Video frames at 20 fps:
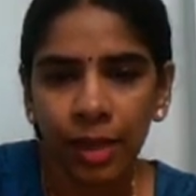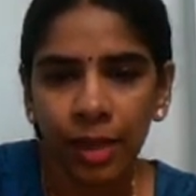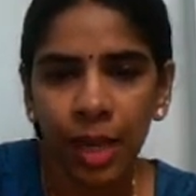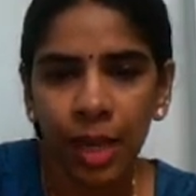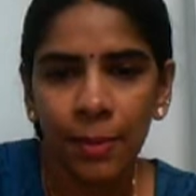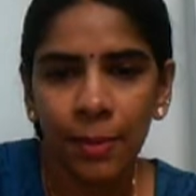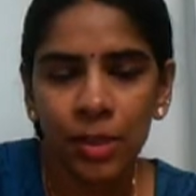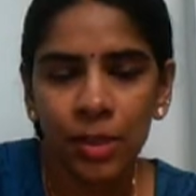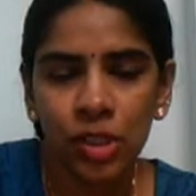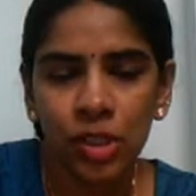
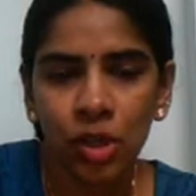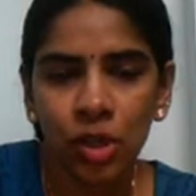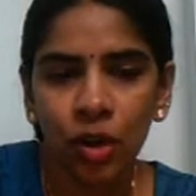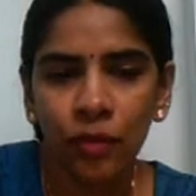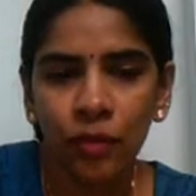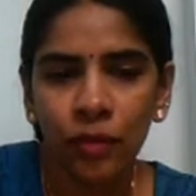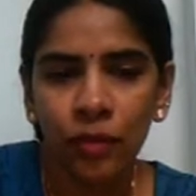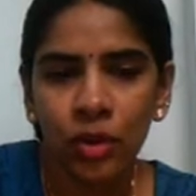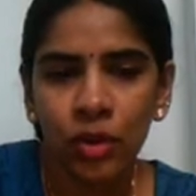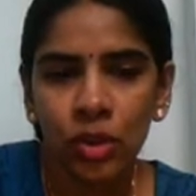A mixture
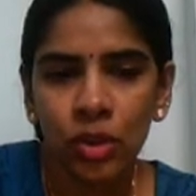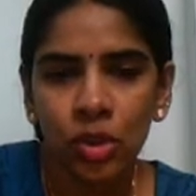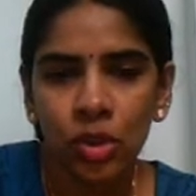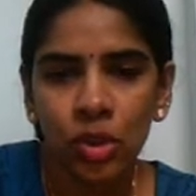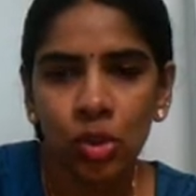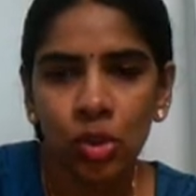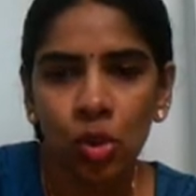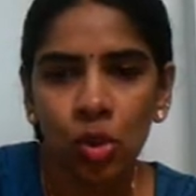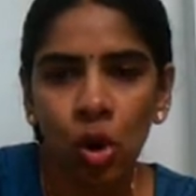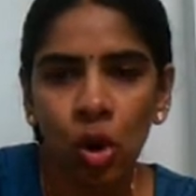of
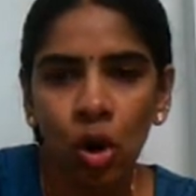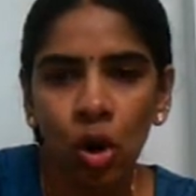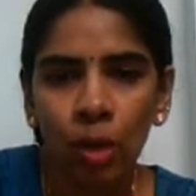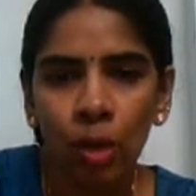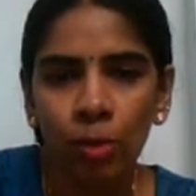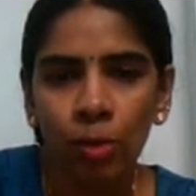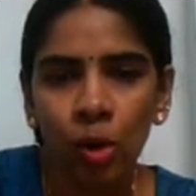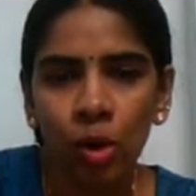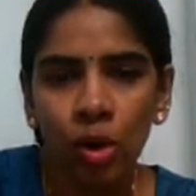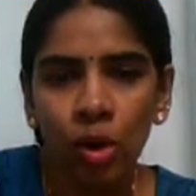two
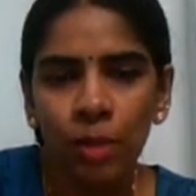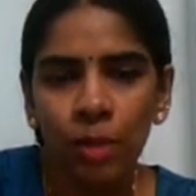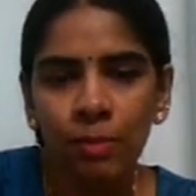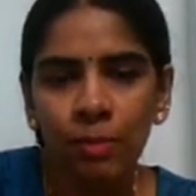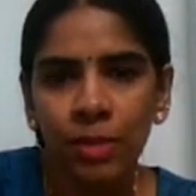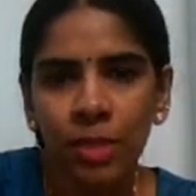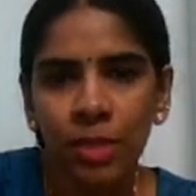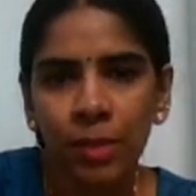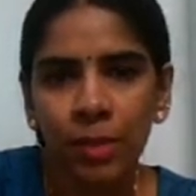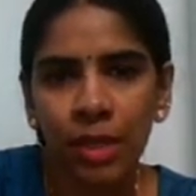or more
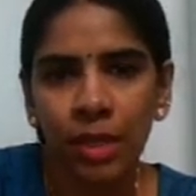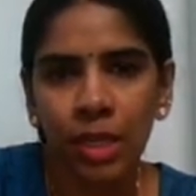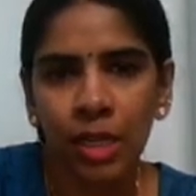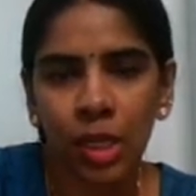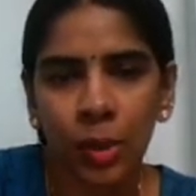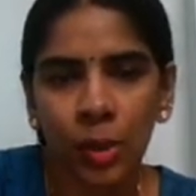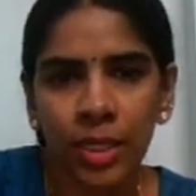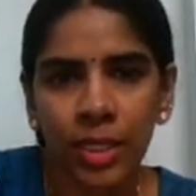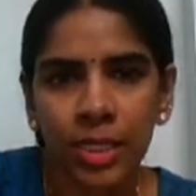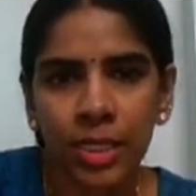miscible
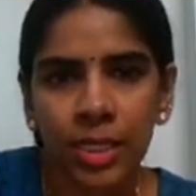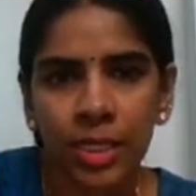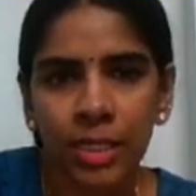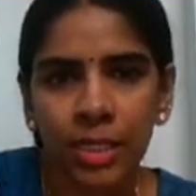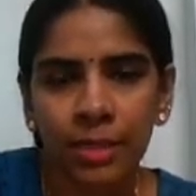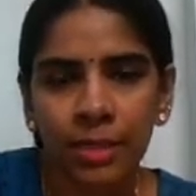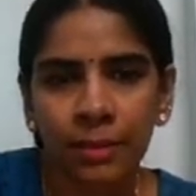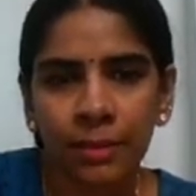liquids.